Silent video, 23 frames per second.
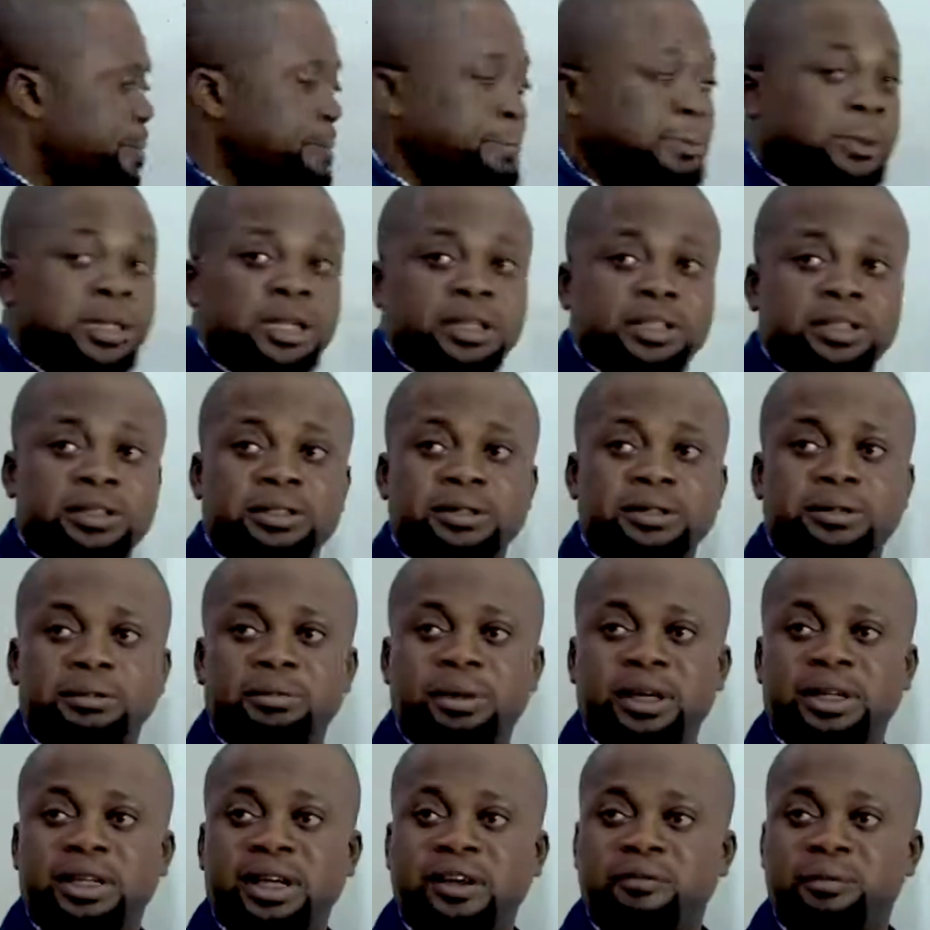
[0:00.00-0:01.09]
This
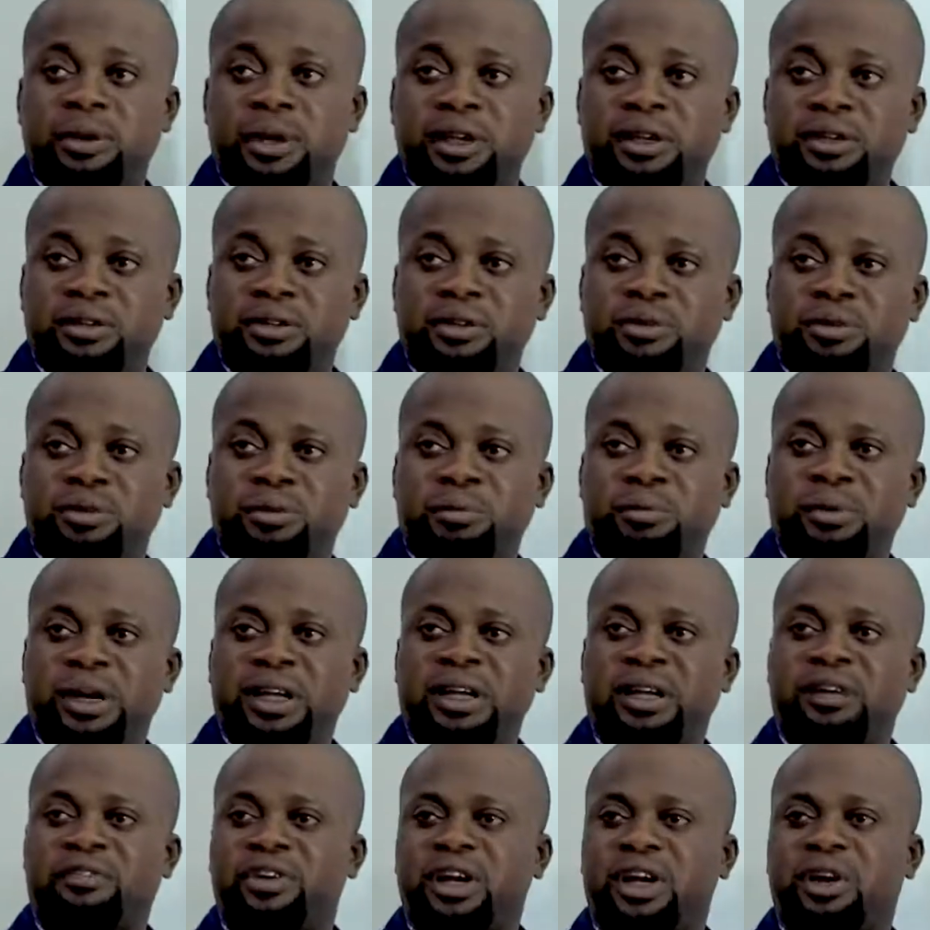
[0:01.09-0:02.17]
might have been, you might
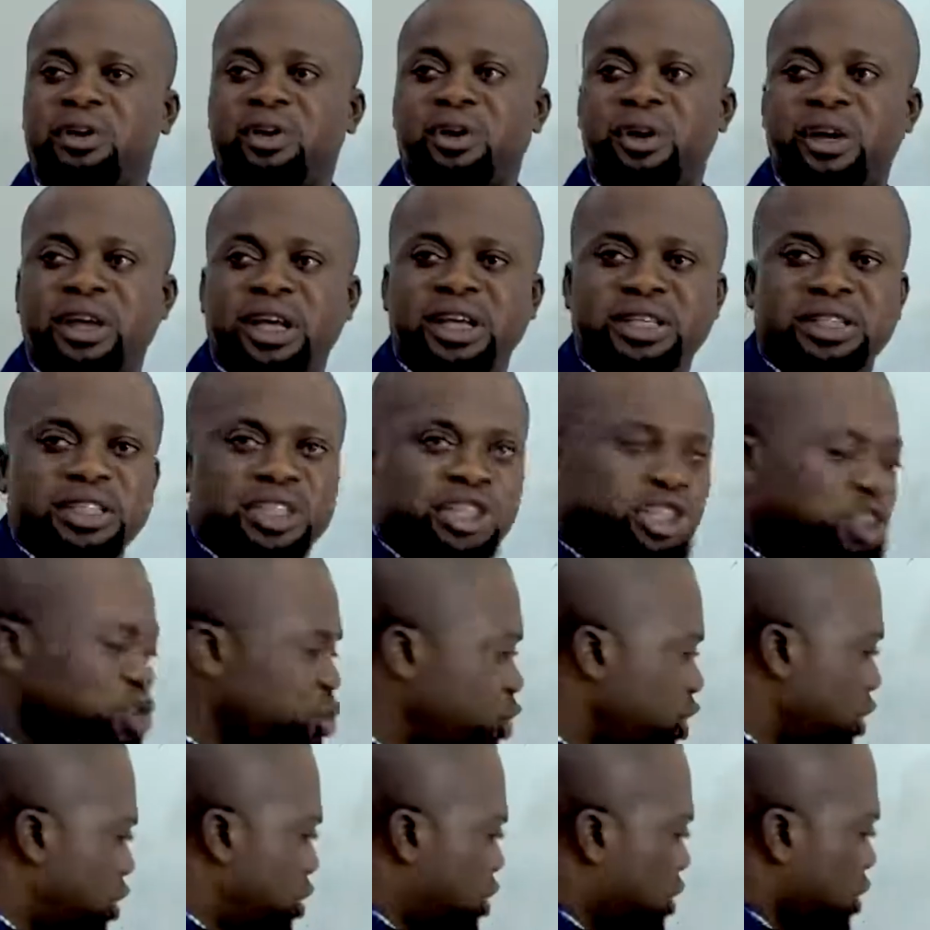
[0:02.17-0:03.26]
have recorded
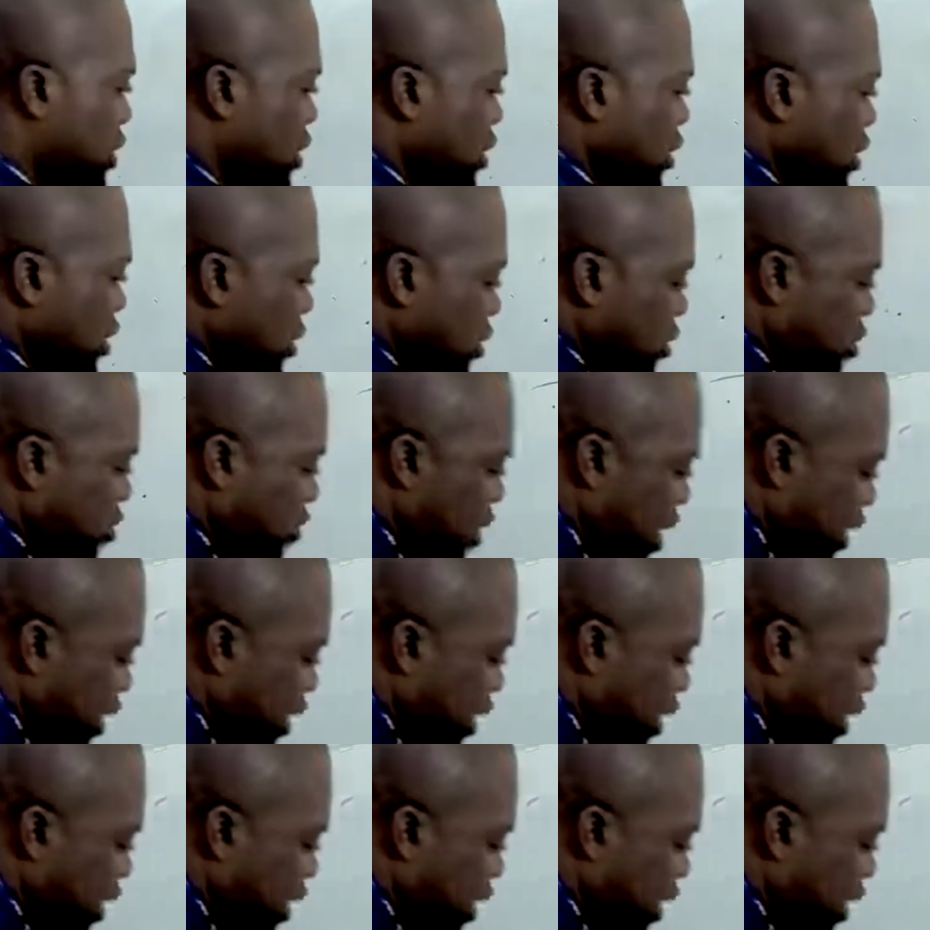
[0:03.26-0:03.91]
injuries, over